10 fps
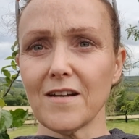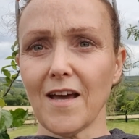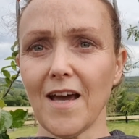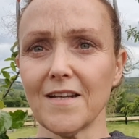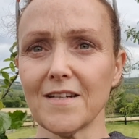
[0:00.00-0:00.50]

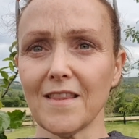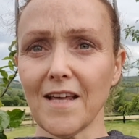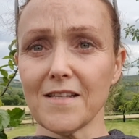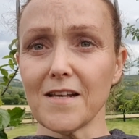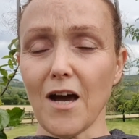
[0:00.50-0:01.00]
And
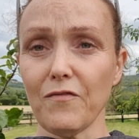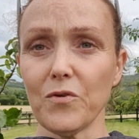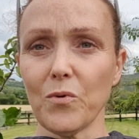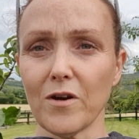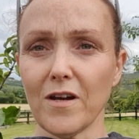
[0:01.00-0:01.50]
that's often
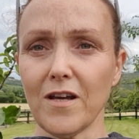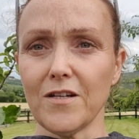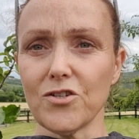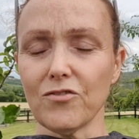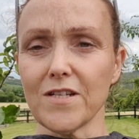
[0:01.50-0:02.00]
where
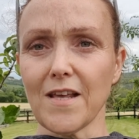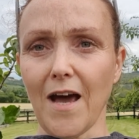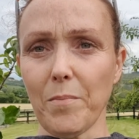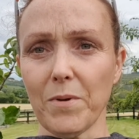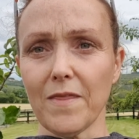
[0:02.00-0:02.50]
injuries
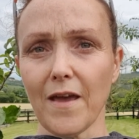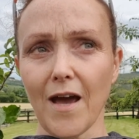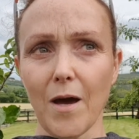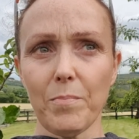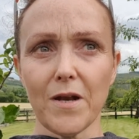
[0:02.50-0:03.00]
happen. They
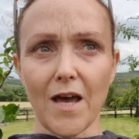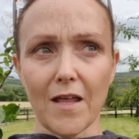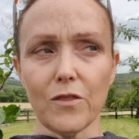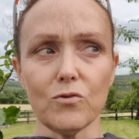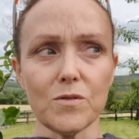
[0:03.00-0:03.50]
happen at
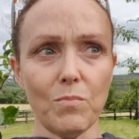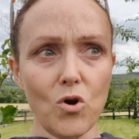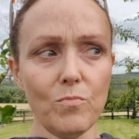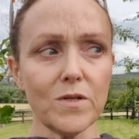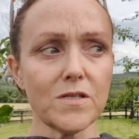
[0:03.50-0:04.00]
those
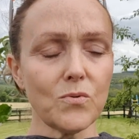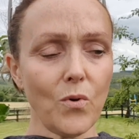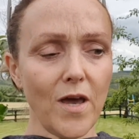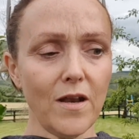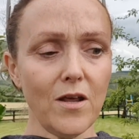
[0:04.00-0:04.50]
moments
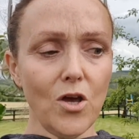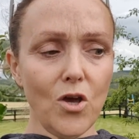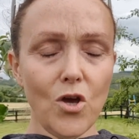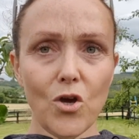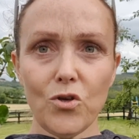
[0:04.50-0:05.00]
when
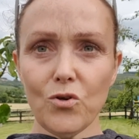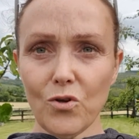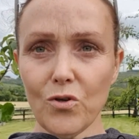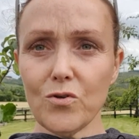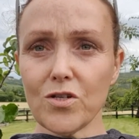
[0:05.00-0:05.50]
you
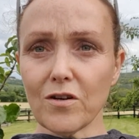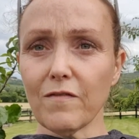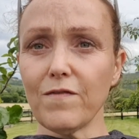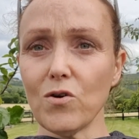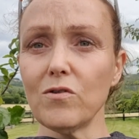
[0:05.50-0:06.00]
lose your
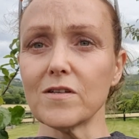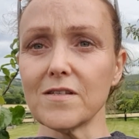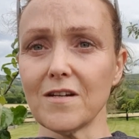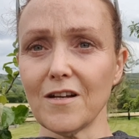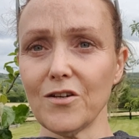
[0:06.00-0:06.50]
focus
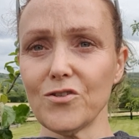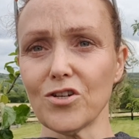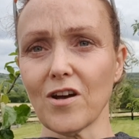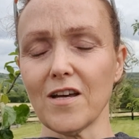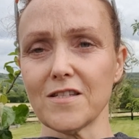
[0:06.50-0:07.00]
and you lose your
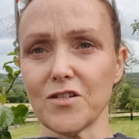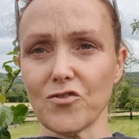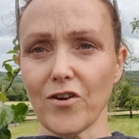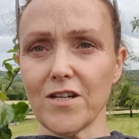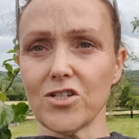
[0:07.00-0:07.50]

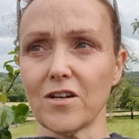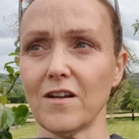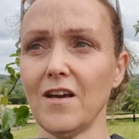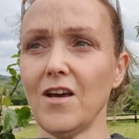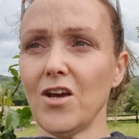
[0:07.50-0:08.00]
concentration,
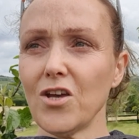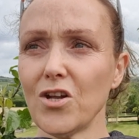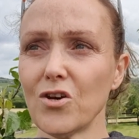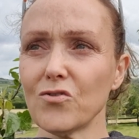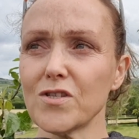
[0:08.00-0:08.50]

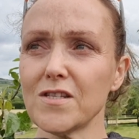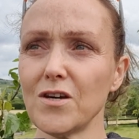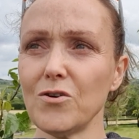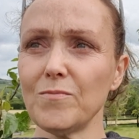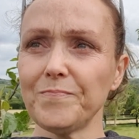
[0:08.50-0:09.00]

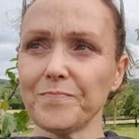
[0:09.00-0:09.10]
so